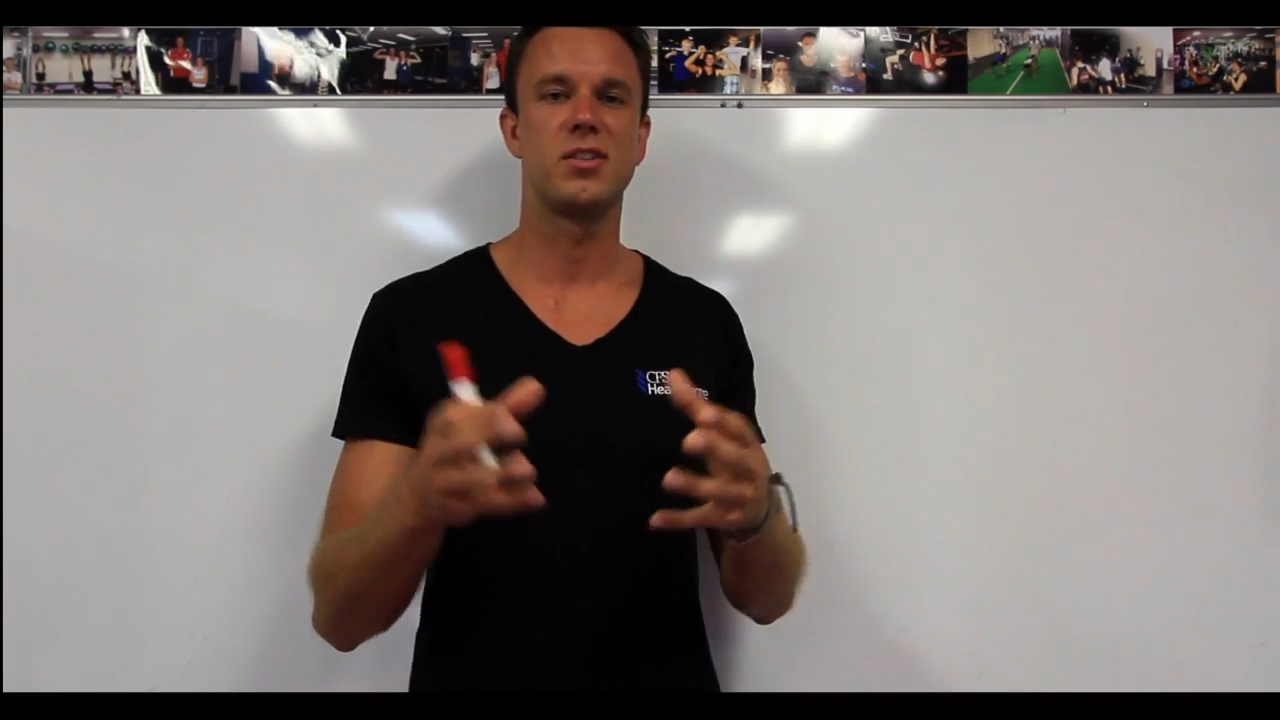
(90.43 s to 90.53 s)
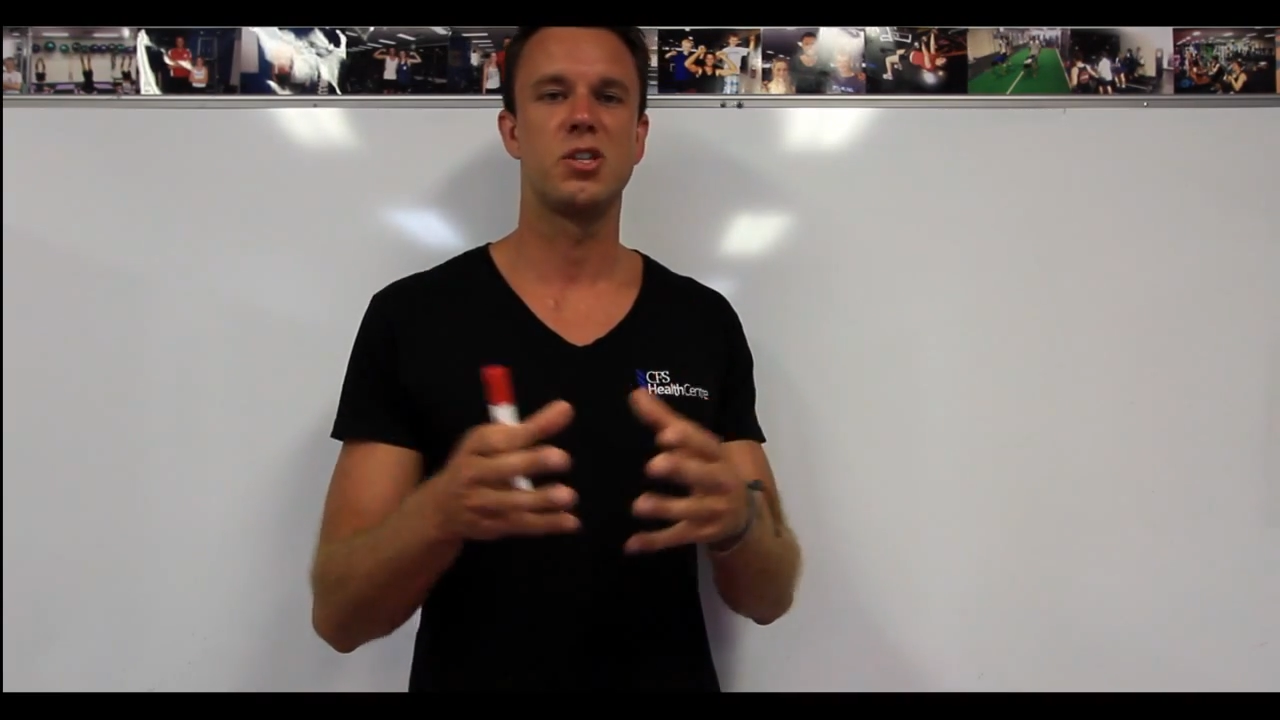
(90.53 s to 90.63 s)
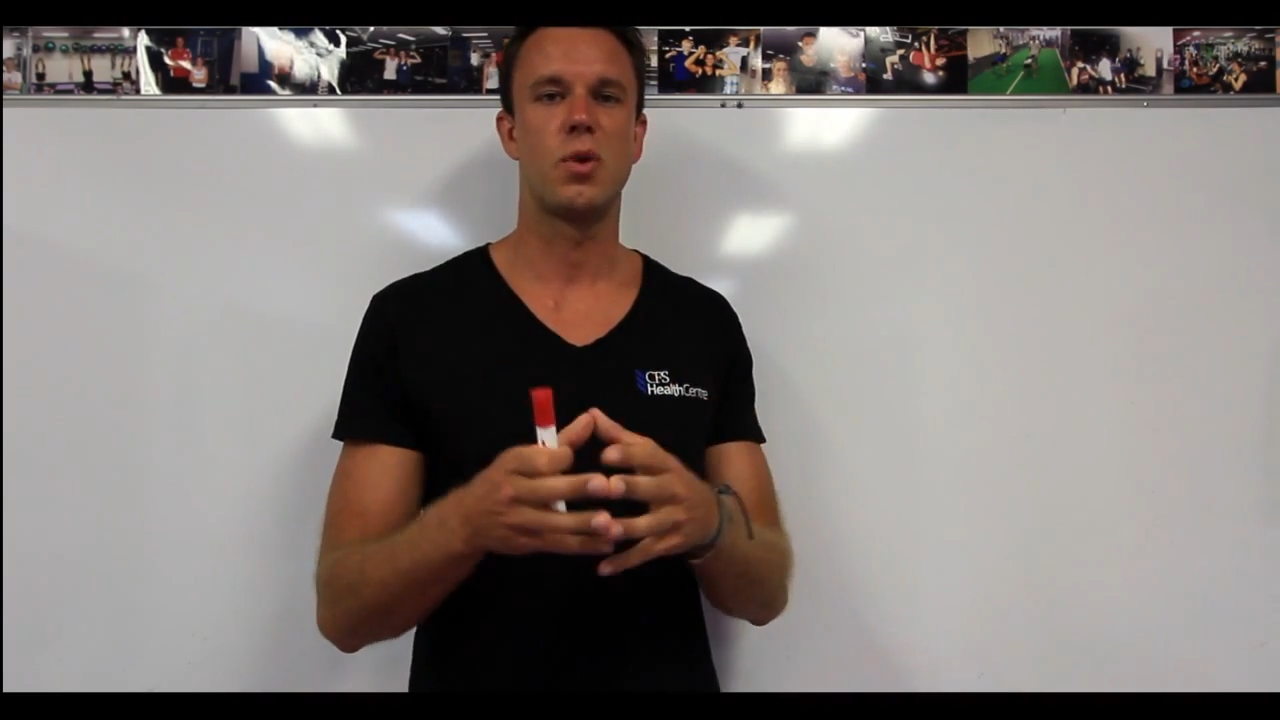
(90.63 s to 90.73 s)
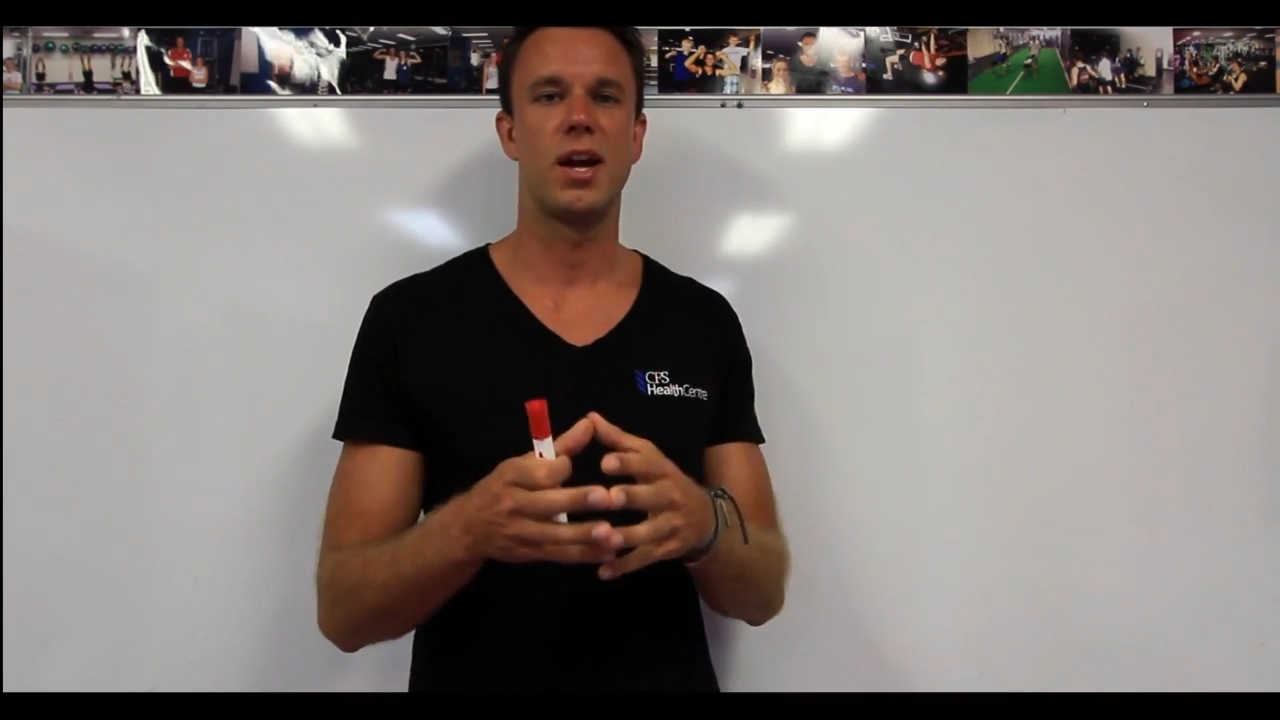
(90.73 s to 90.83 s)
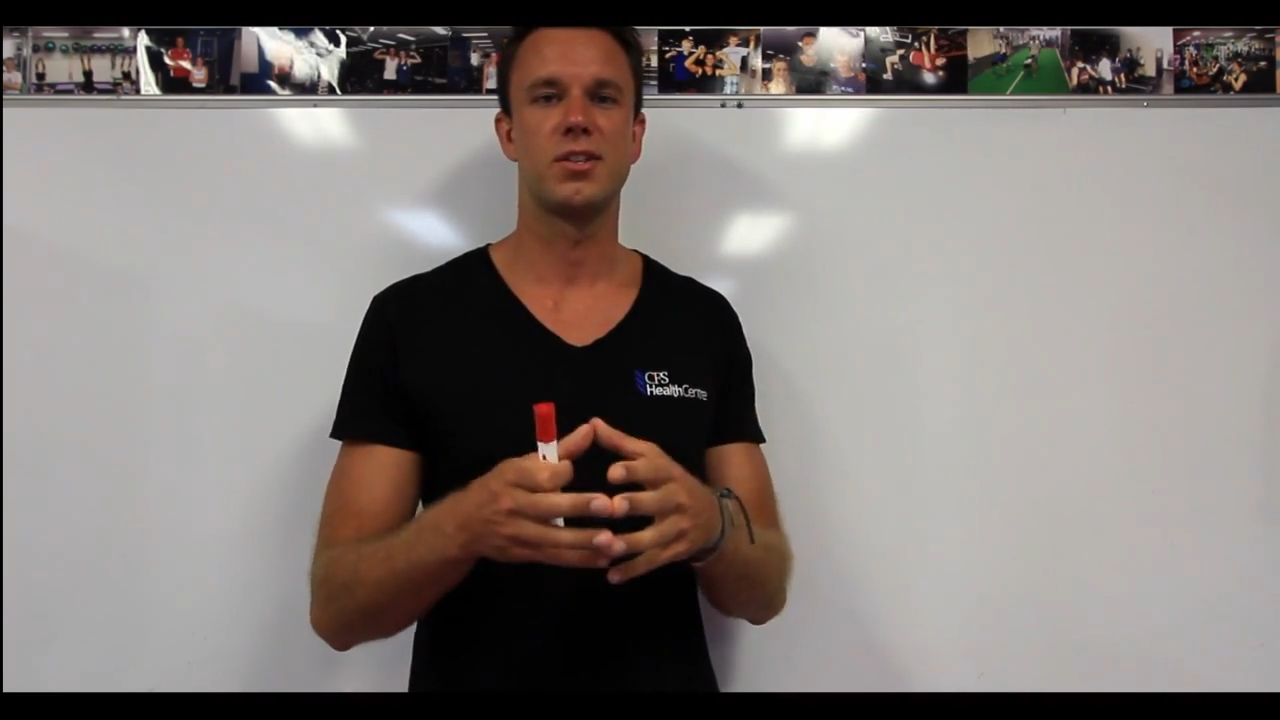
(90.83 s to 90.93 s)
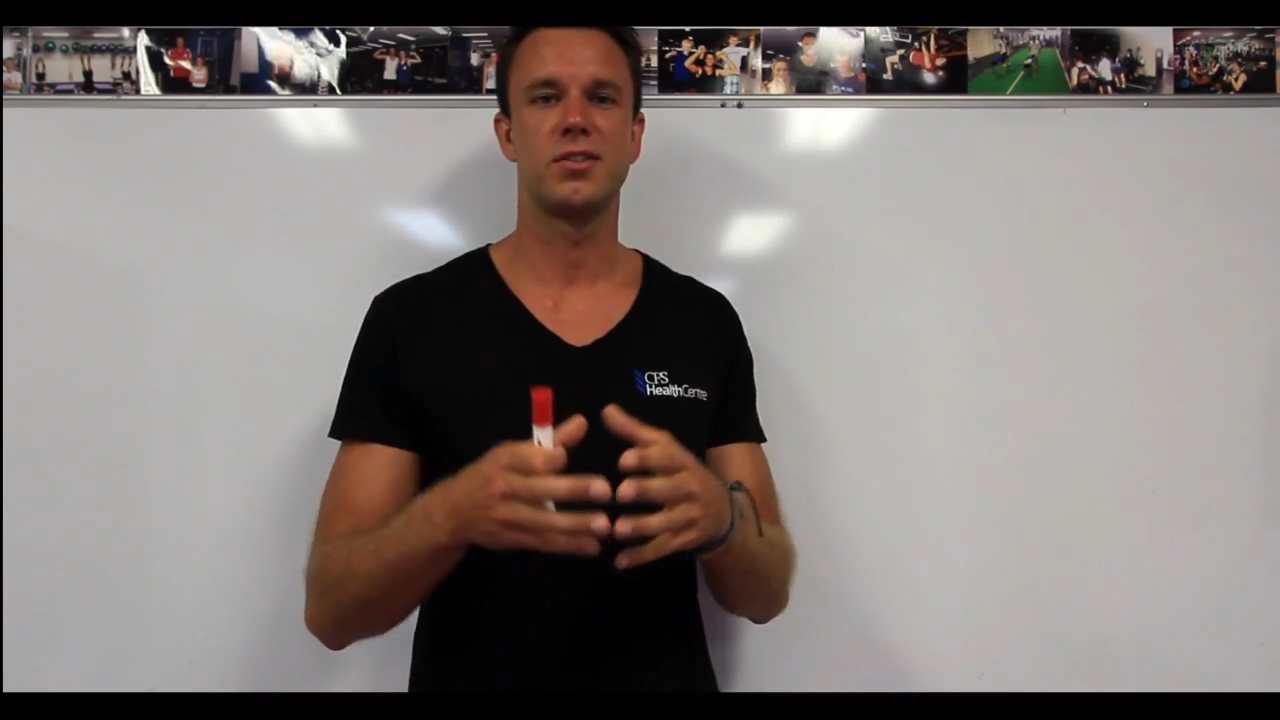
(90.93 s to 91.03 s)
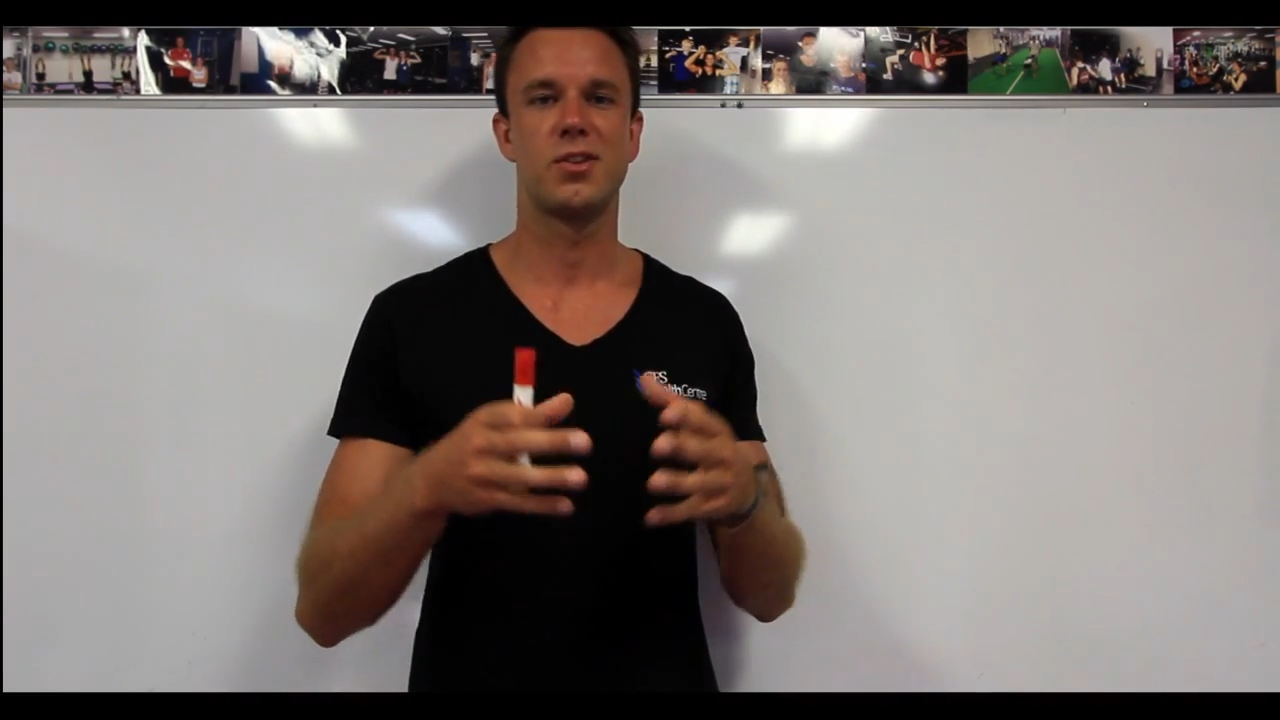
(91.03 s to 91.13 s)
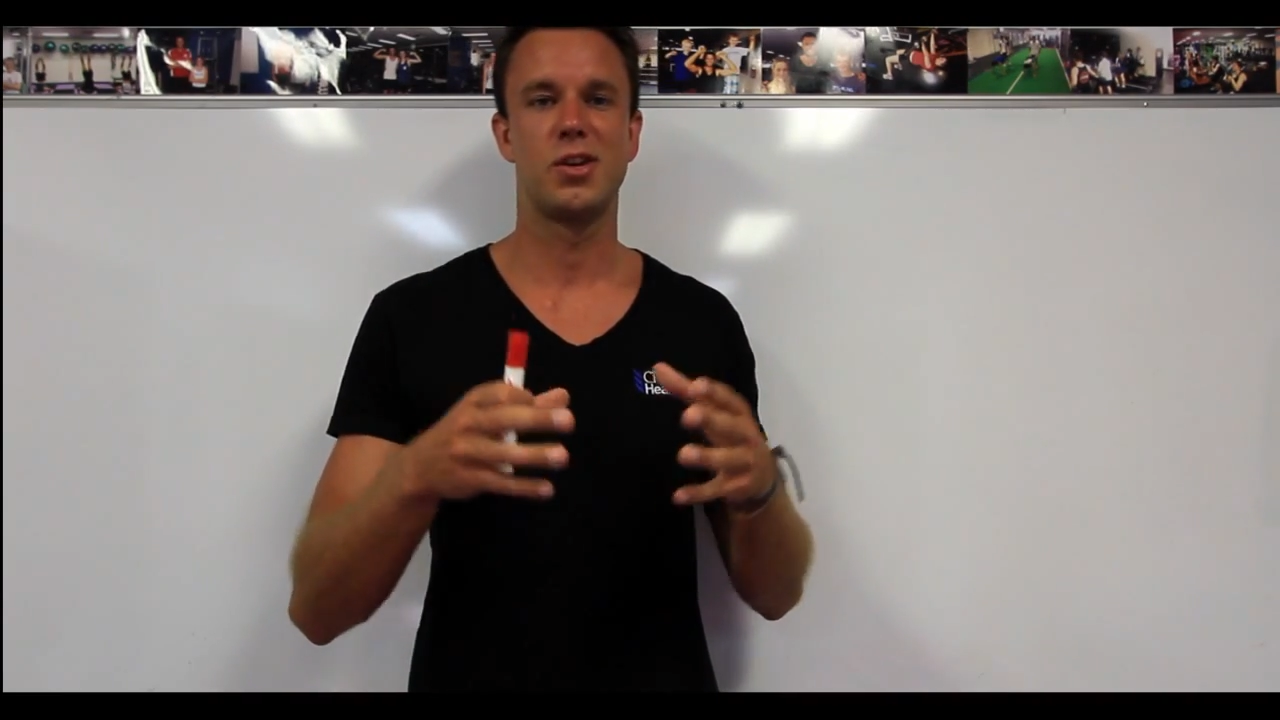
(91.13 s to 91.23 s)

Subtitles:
situation,